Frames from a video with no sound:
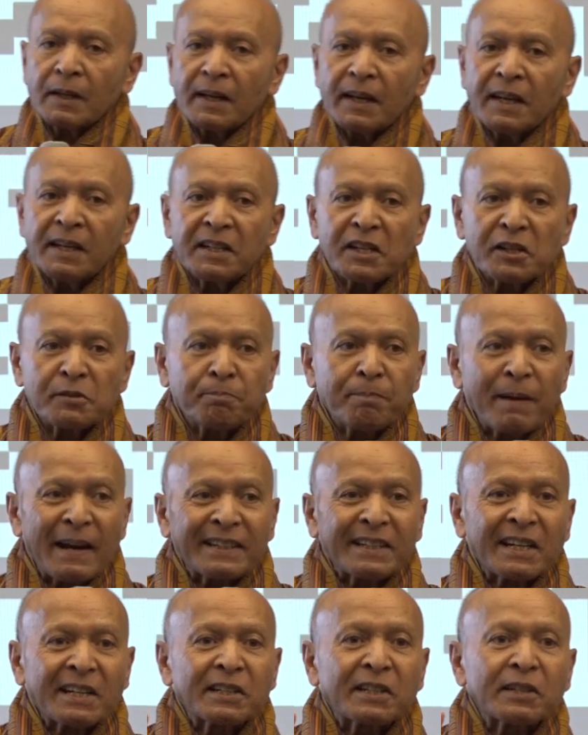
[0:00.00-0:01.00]
It is
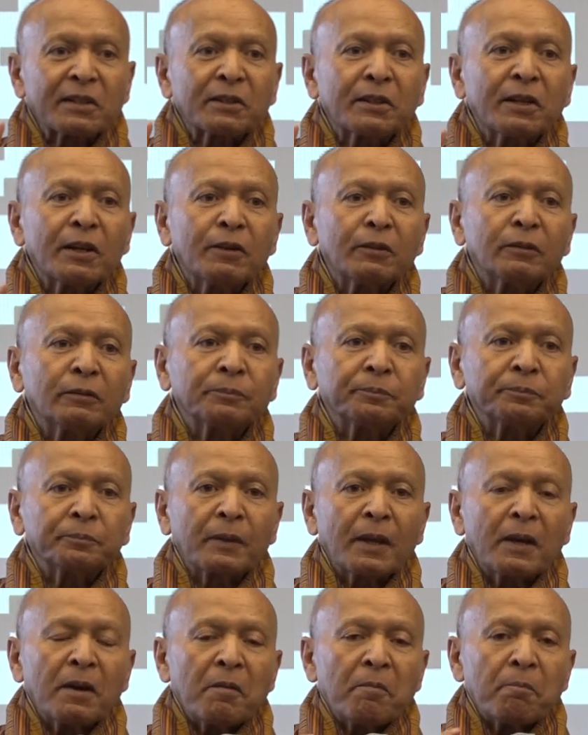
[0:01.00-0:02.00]
better to go
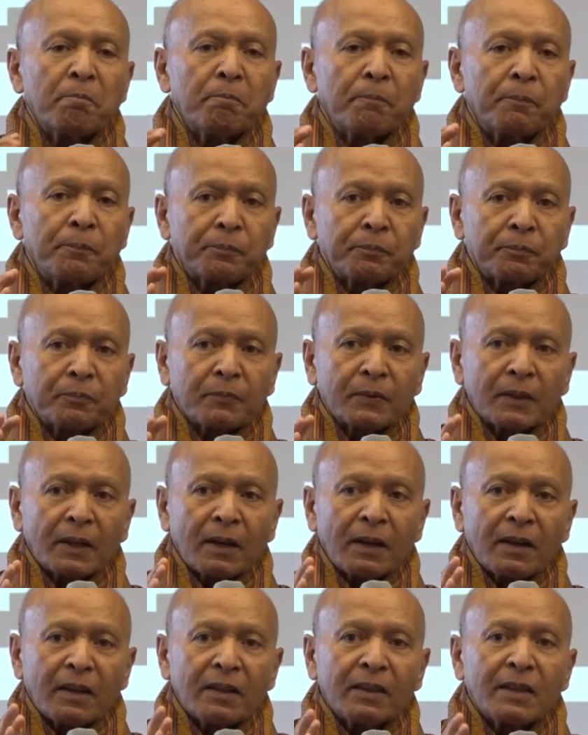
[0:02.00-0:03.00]

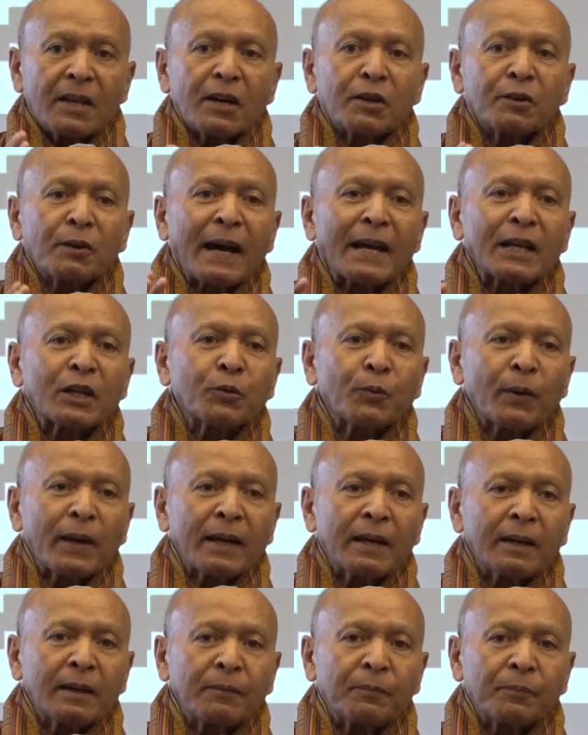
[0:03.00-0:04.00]
the right
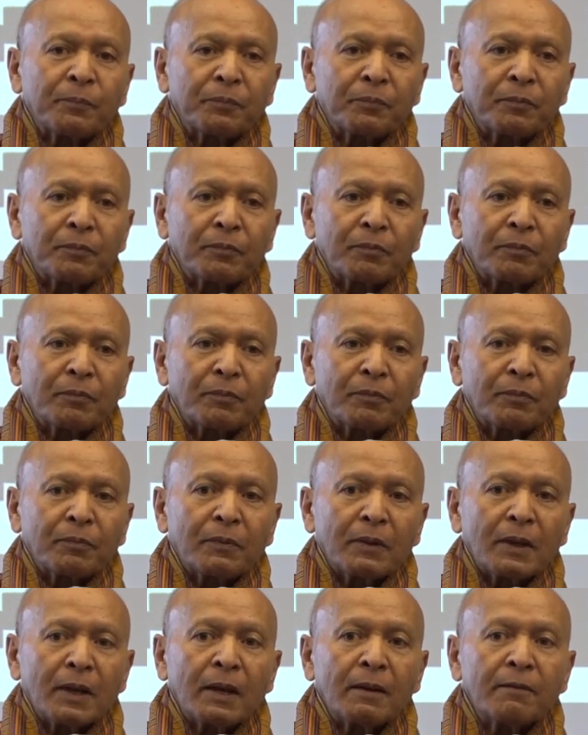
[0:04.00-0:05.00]
way,
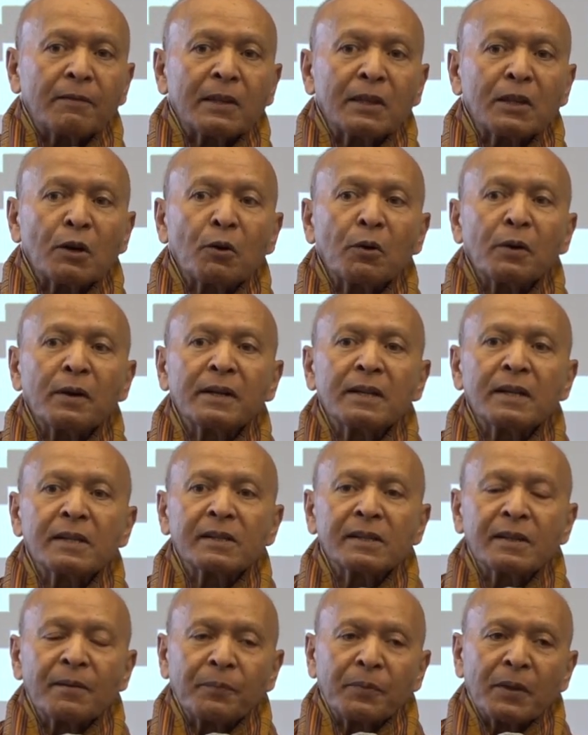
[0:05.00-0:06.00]
even though it
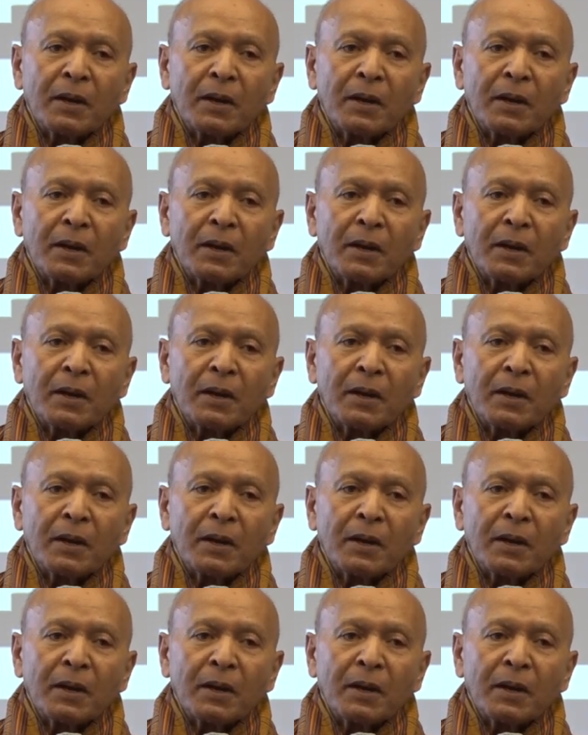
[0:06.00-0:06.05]
is